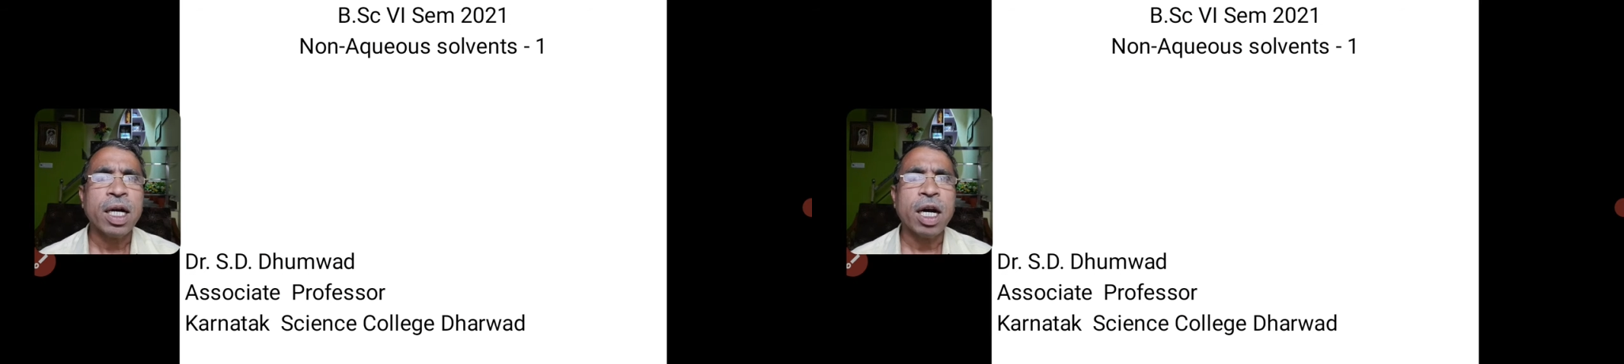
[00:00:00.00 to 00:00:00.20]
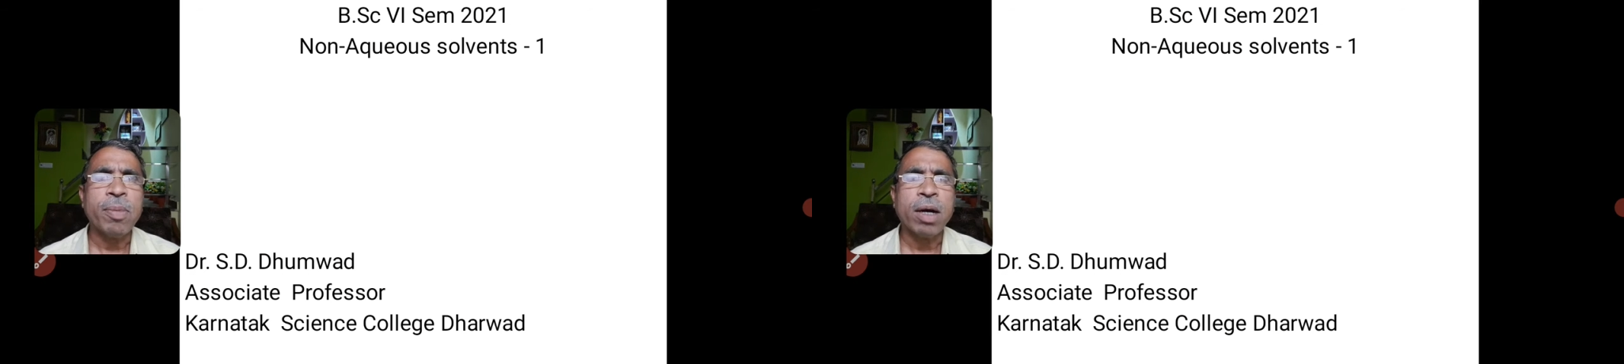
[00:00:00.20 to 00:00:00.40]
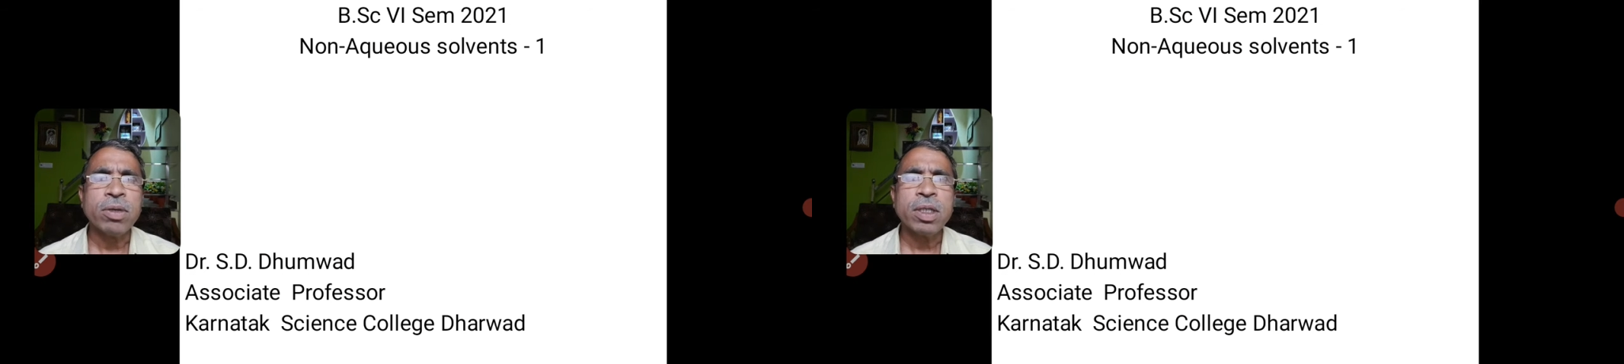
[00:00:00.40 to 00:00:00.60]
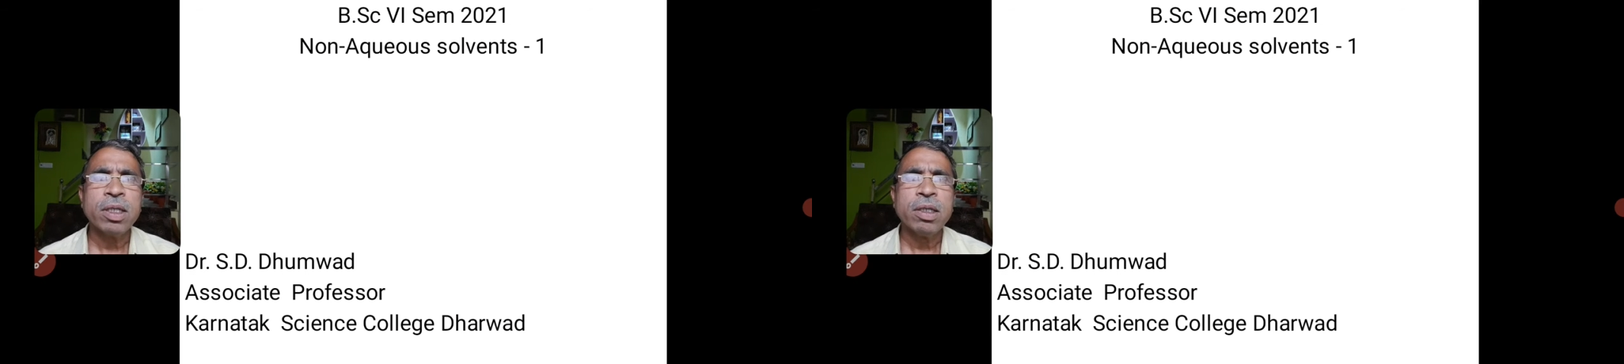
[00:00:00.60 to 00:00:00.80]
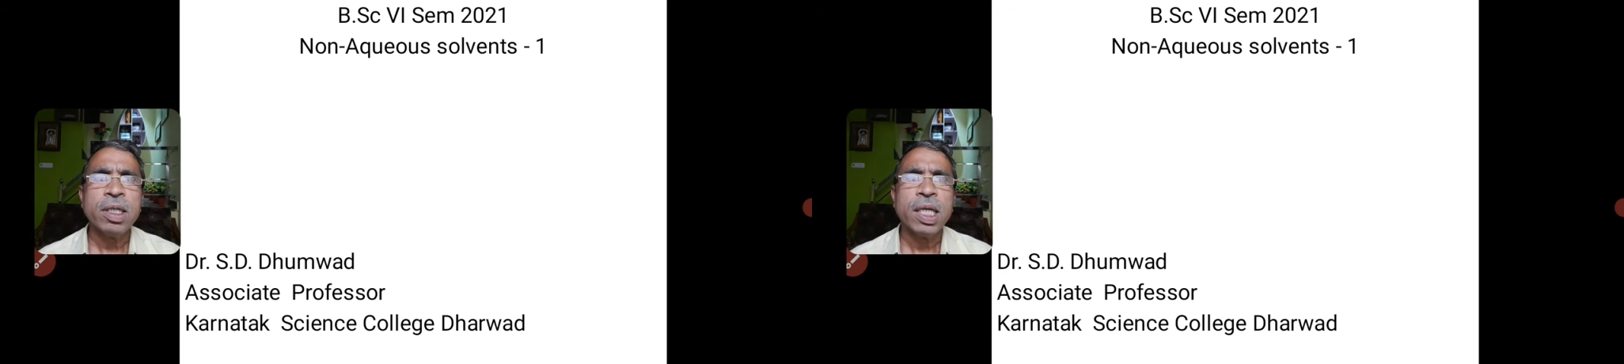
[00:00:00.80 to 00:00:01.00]
about
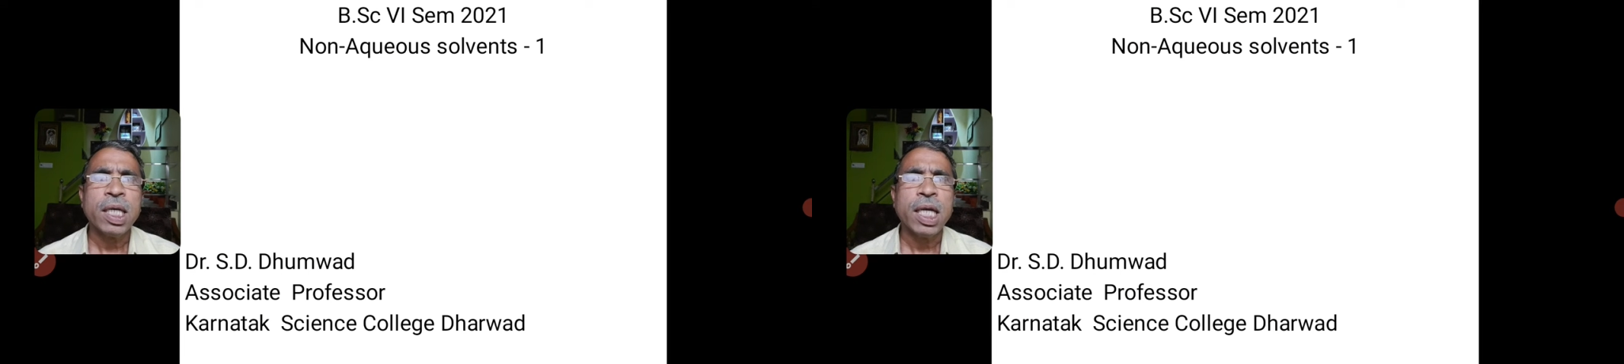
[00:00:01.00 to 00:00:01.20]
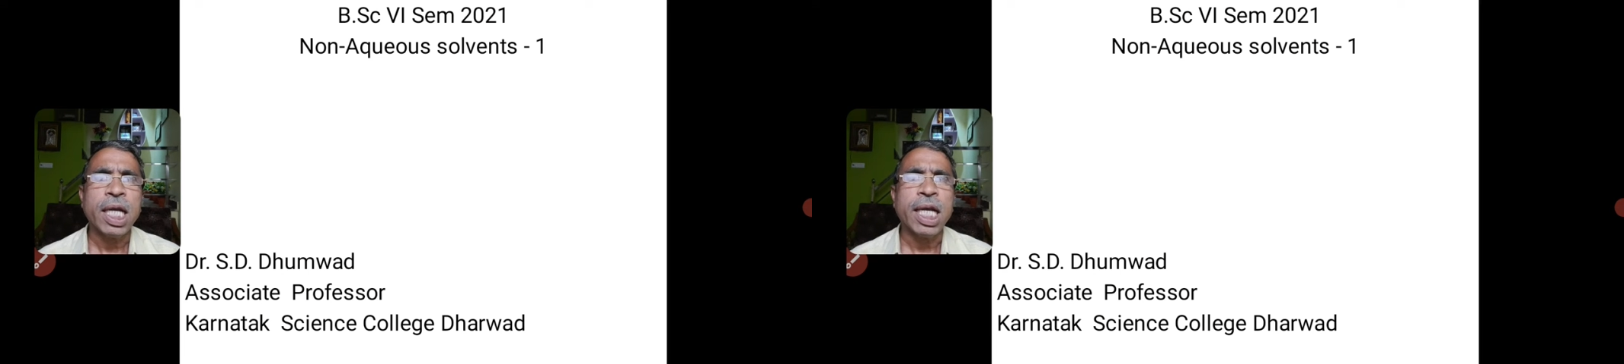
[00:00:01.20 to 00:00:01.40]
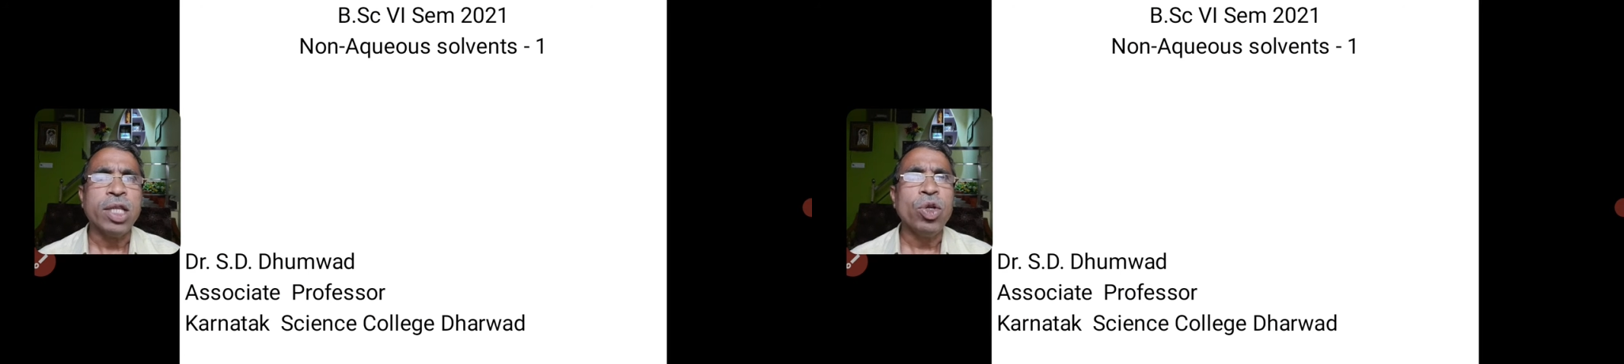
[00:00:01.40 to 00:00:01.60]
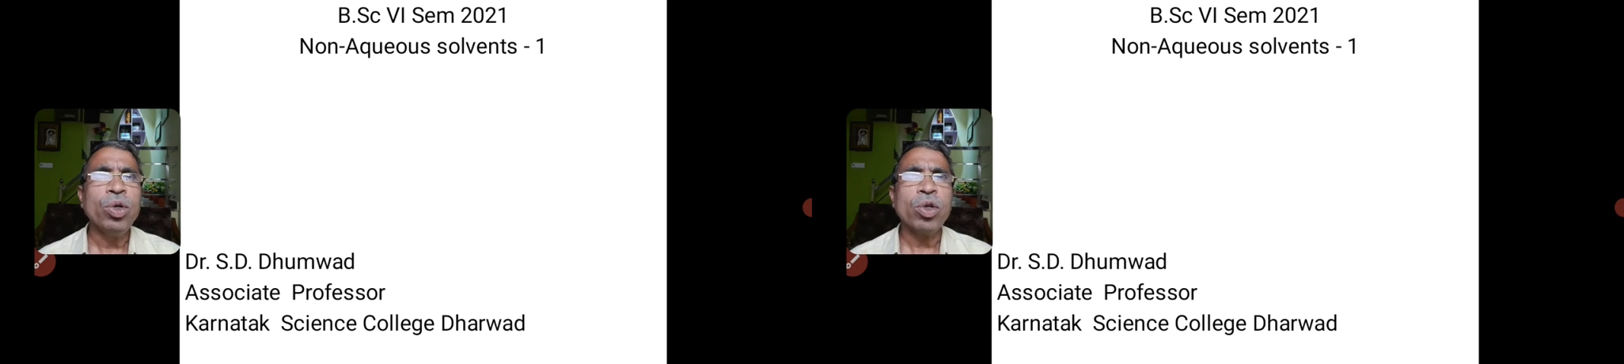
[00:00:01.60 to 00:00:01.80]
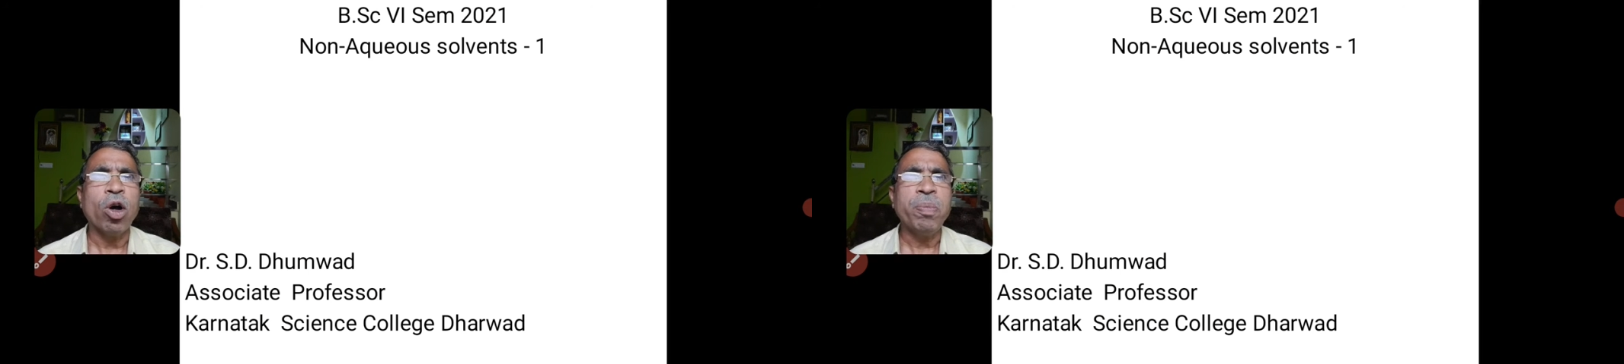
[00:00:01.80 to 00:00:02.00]
a
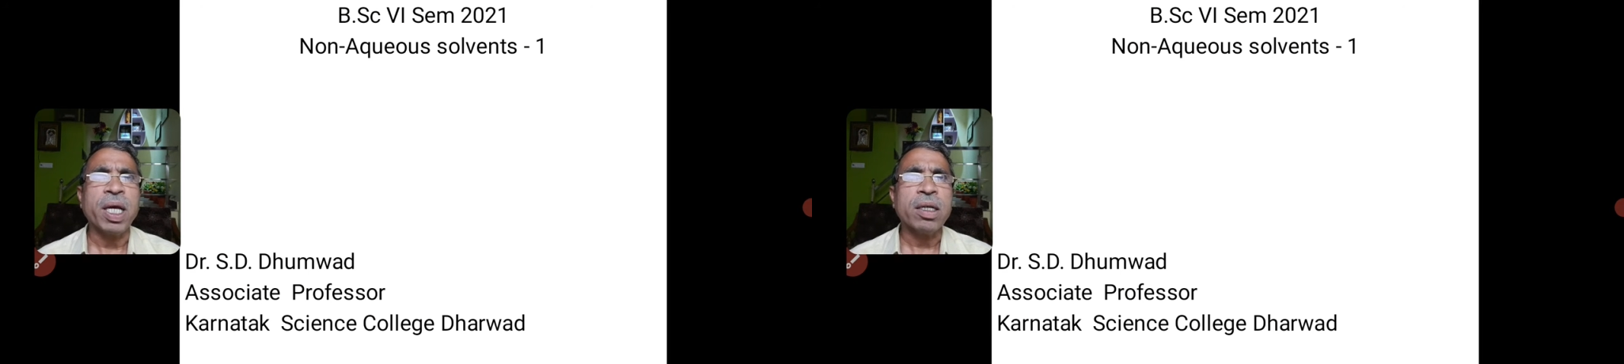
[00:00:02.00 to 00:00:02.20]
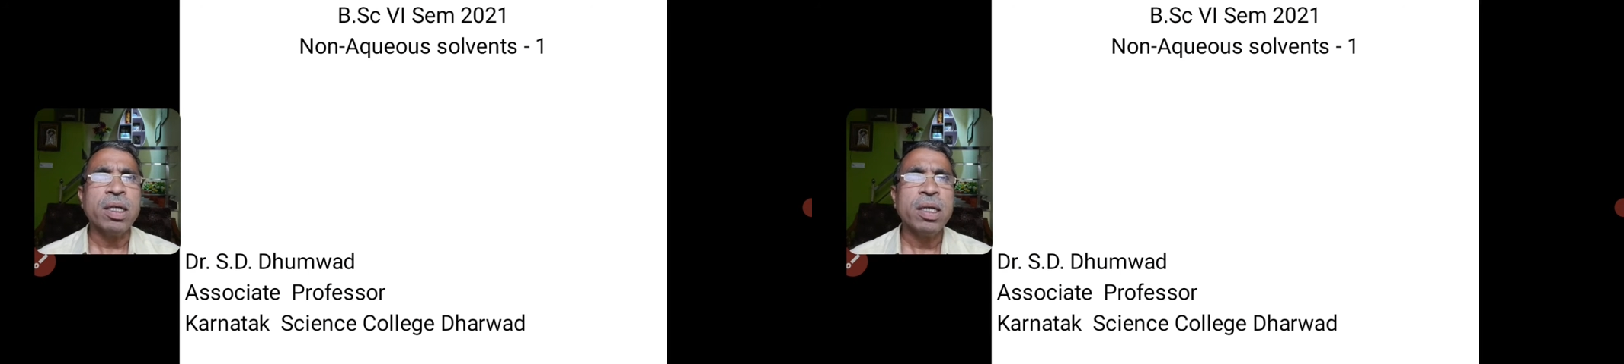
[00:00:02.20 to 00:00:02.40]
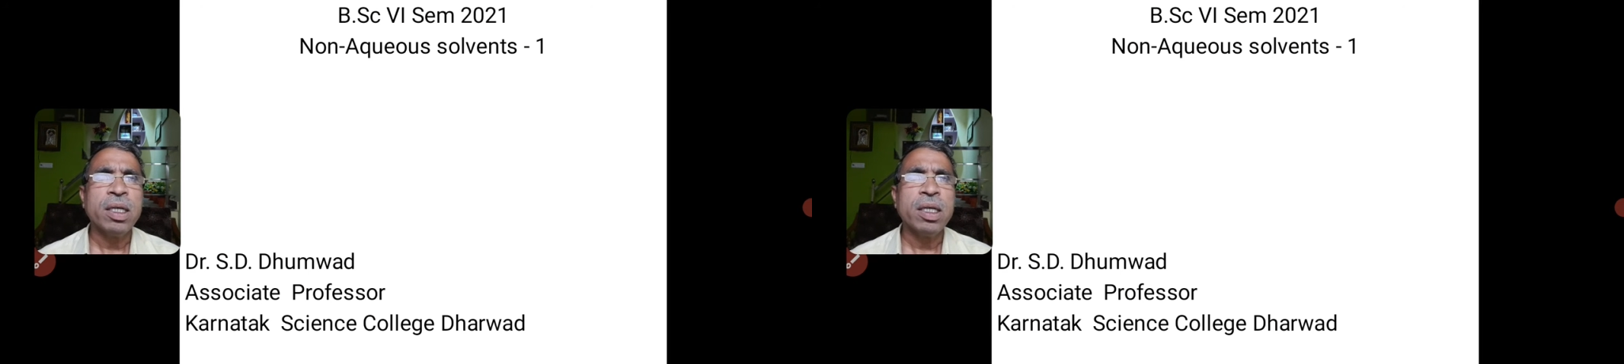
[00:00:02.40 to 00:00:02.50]
new topic